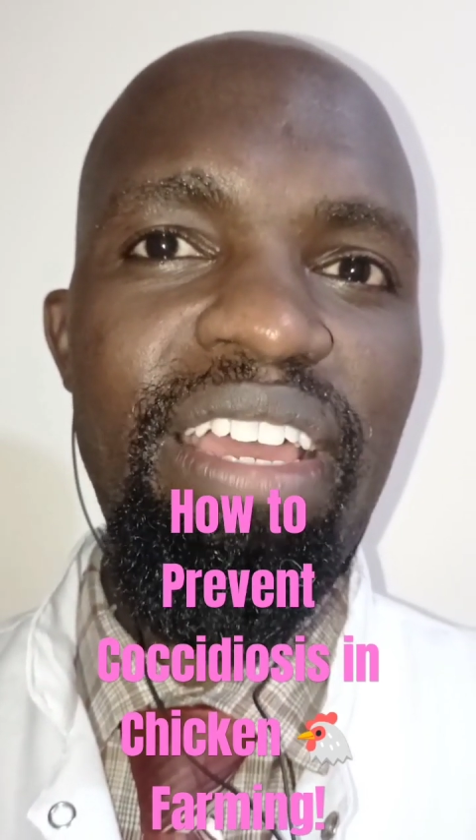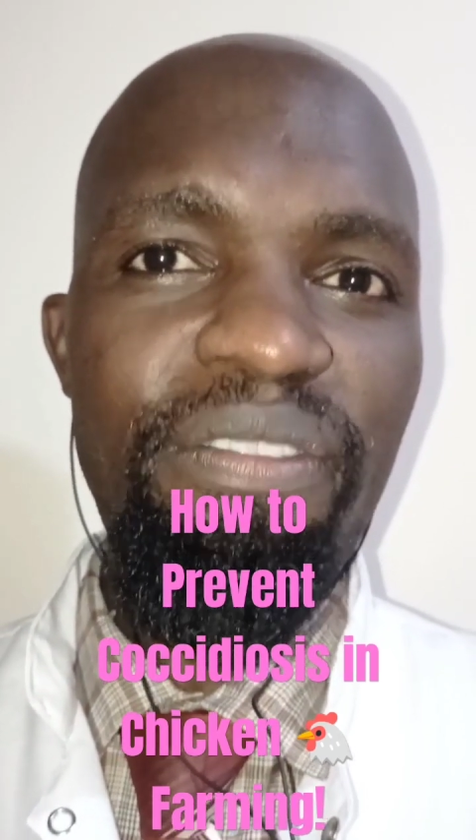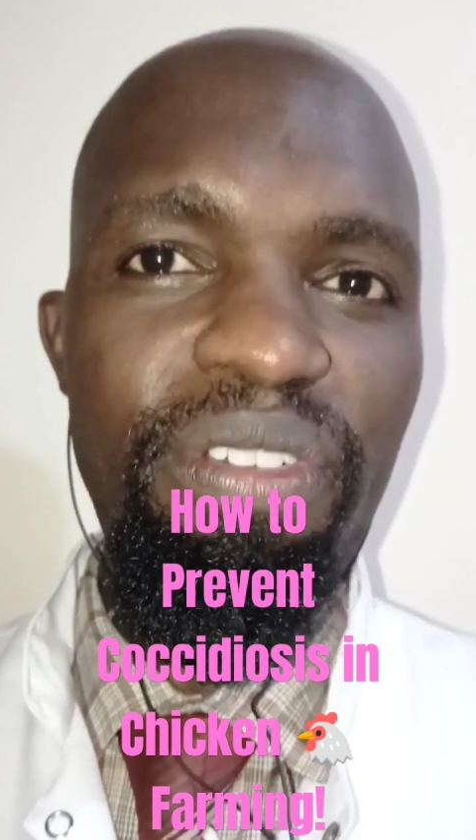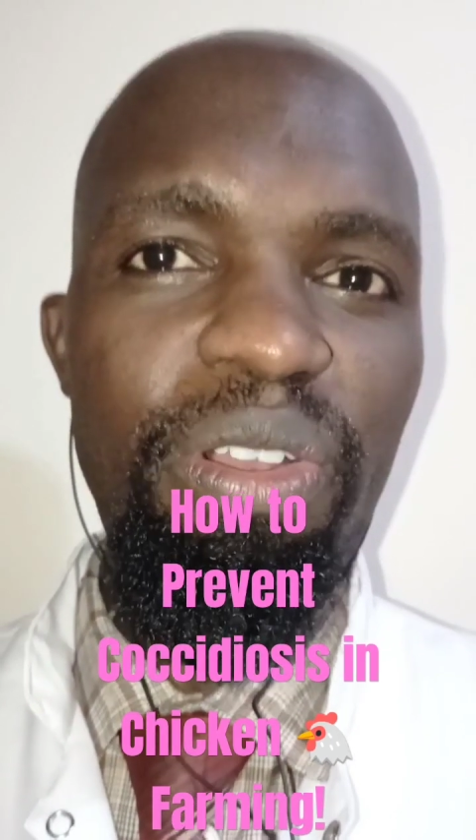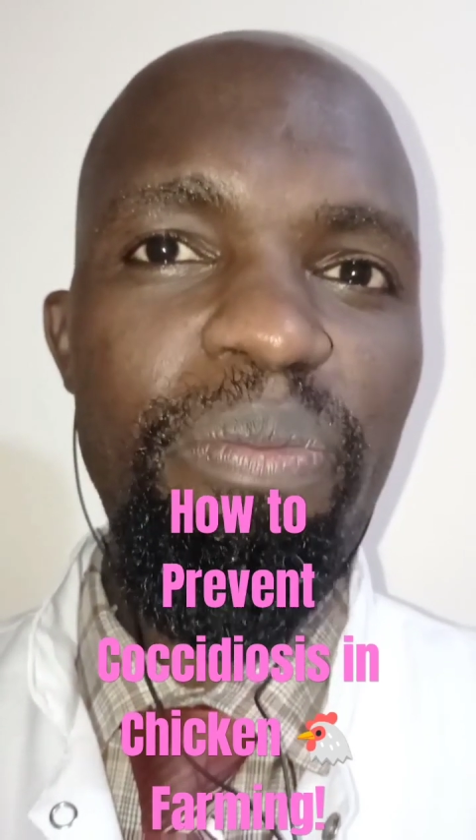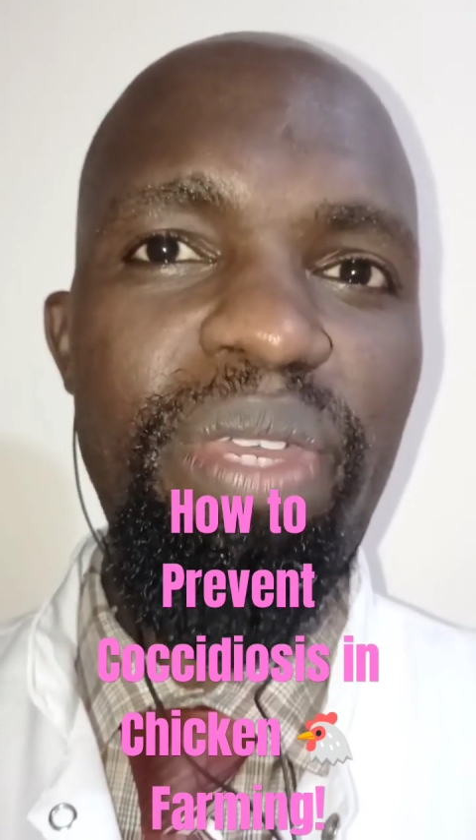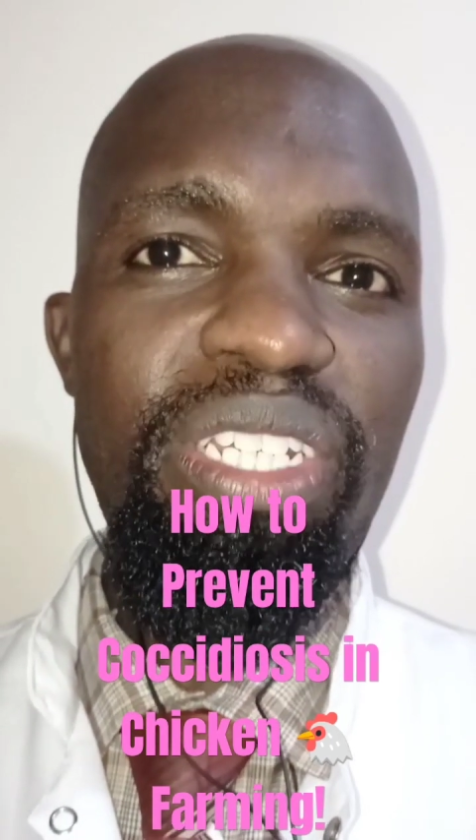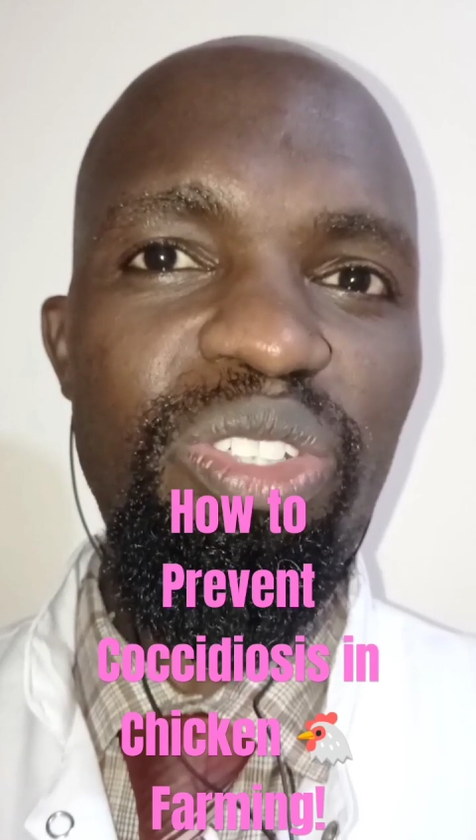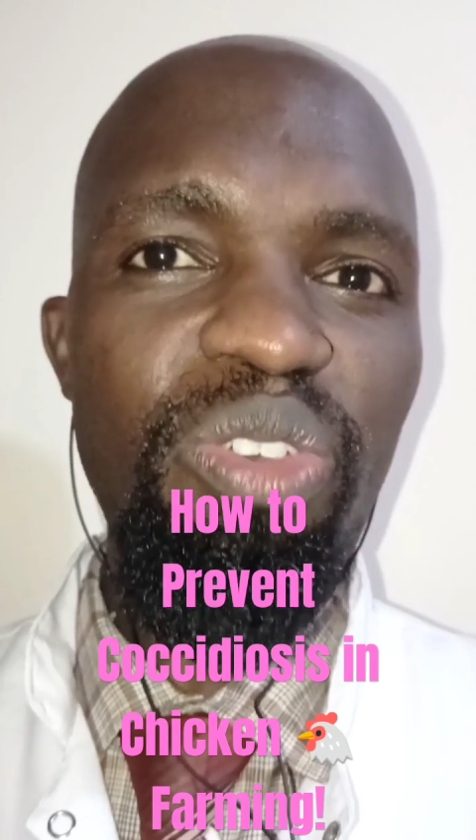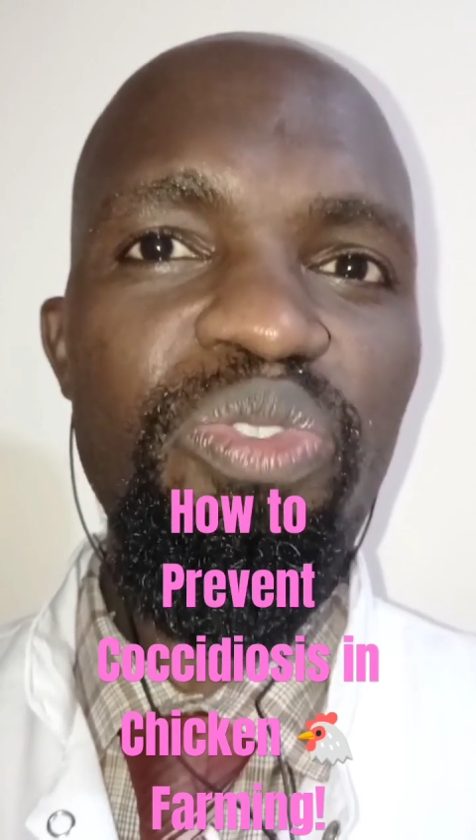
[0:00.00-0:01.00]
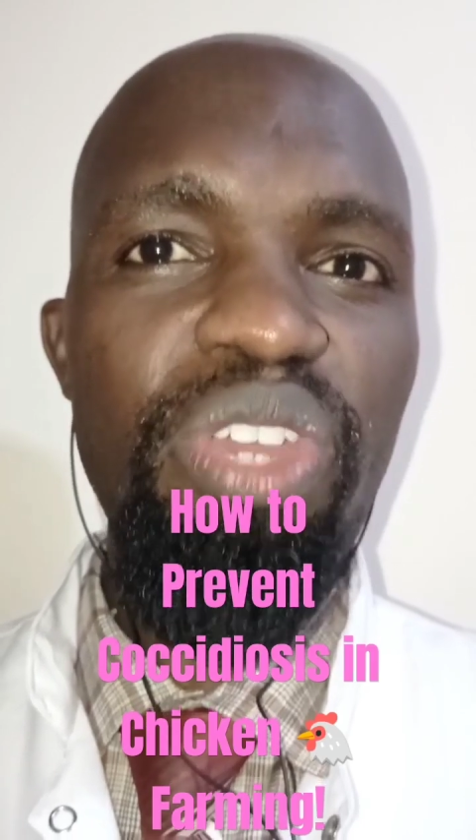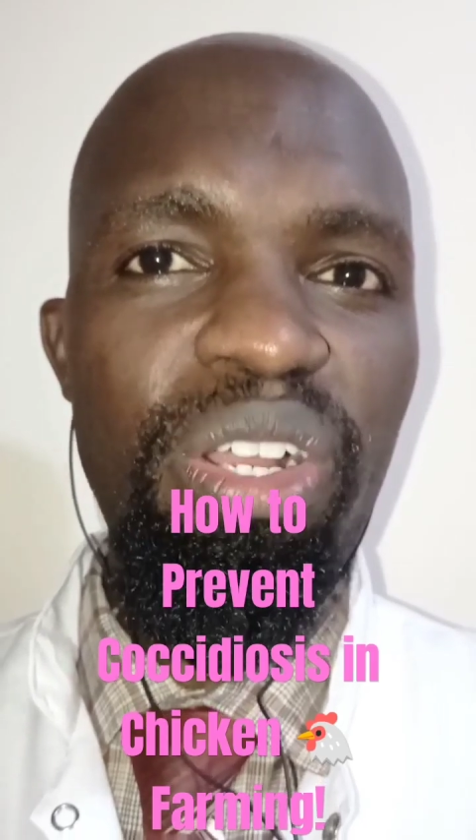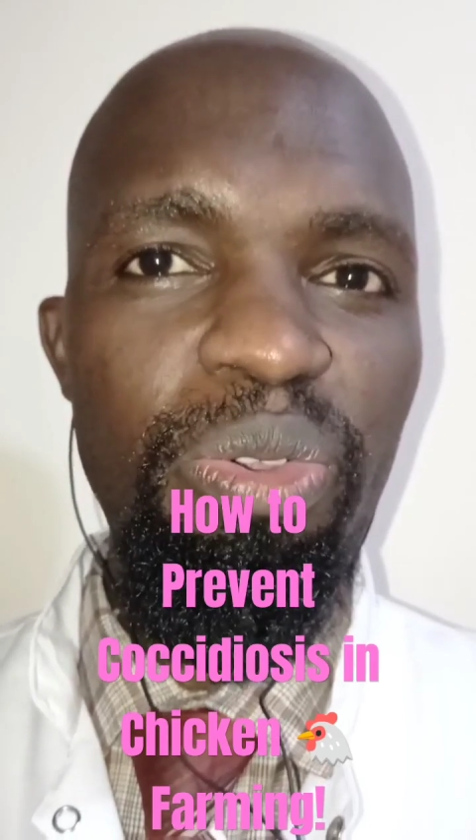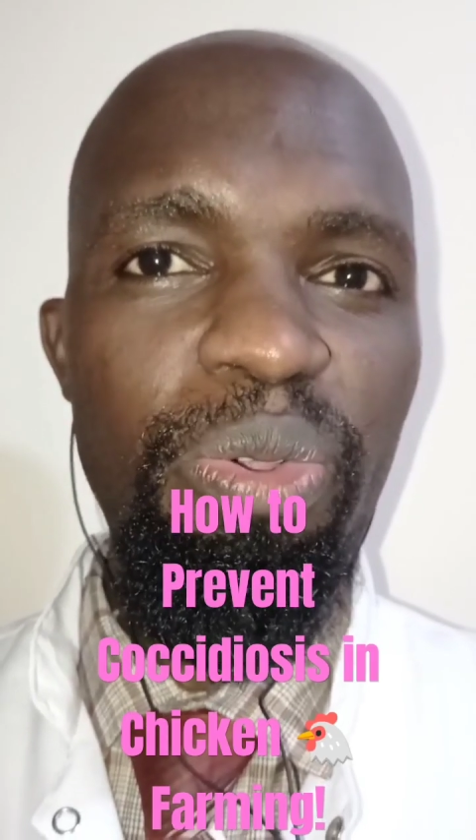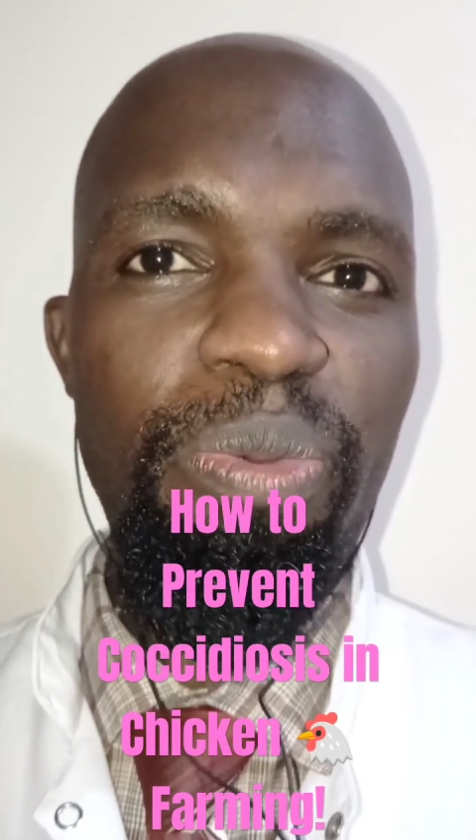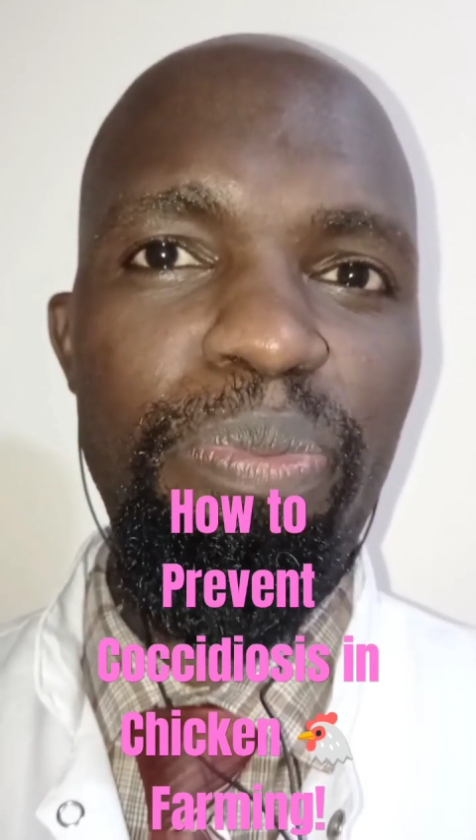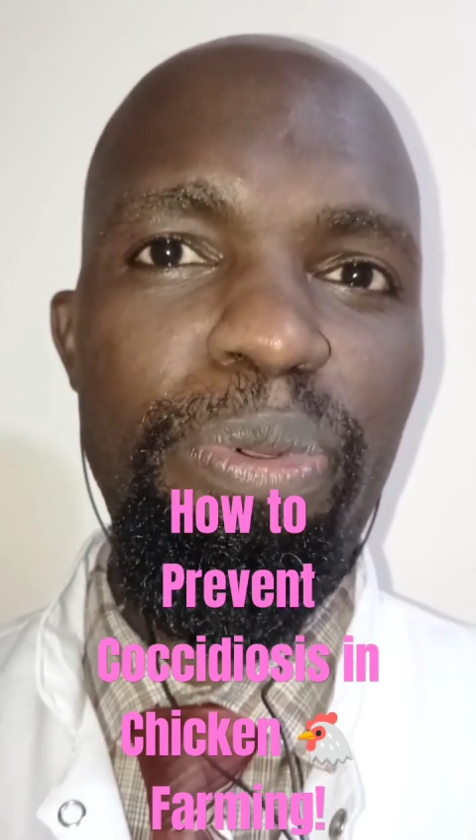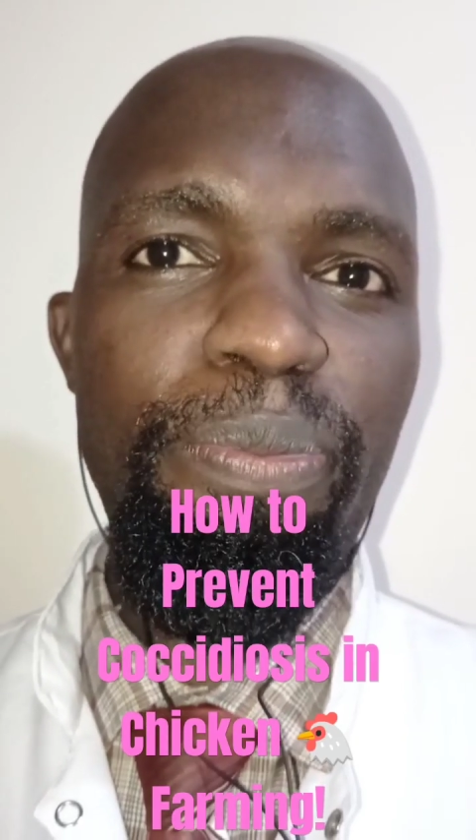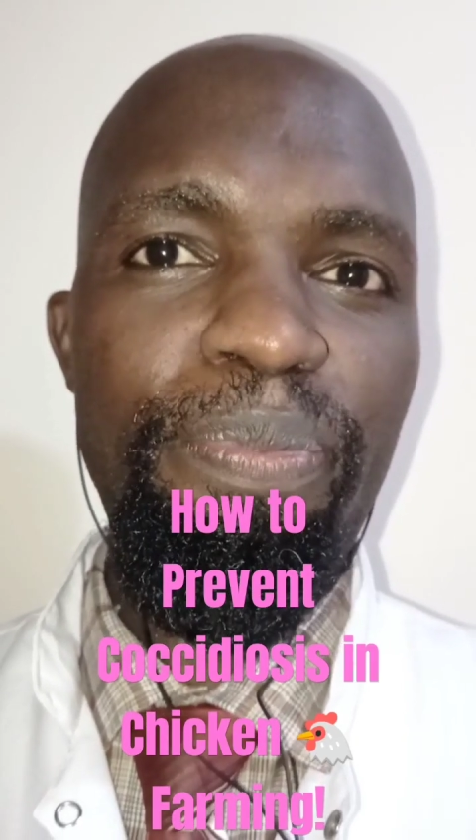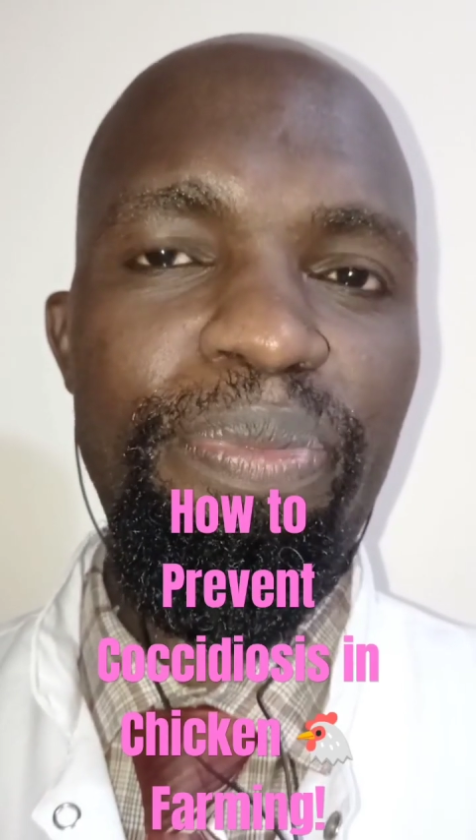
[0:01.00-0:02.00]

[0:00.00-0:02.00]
environment of your coop,